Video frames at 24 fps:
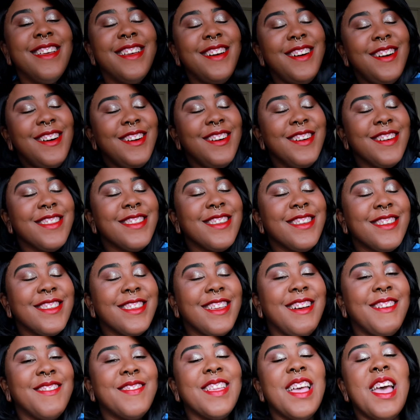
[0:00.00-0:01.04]
Oh, so
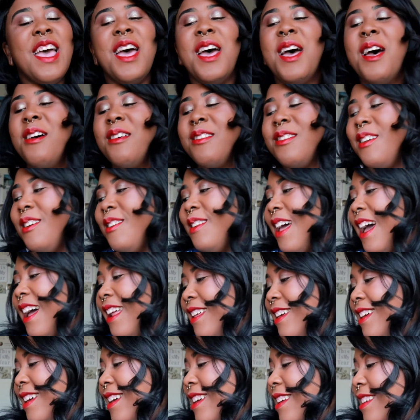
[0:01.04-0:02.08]
soft. So
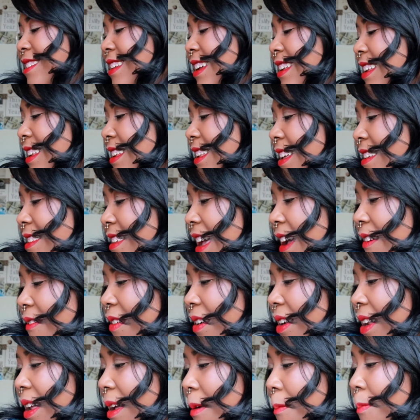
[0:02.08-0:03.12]
that is, I think that's
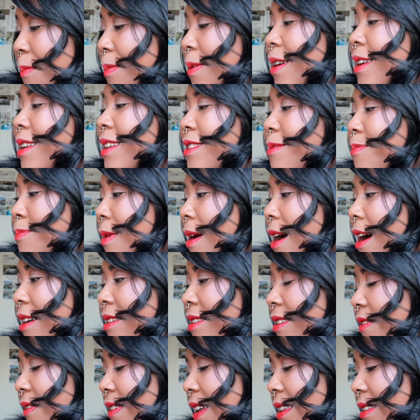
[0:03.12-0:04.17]
everything. I'm pretty
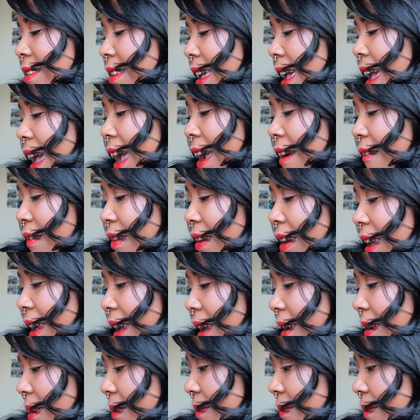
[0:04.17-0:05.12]
positive that's everything.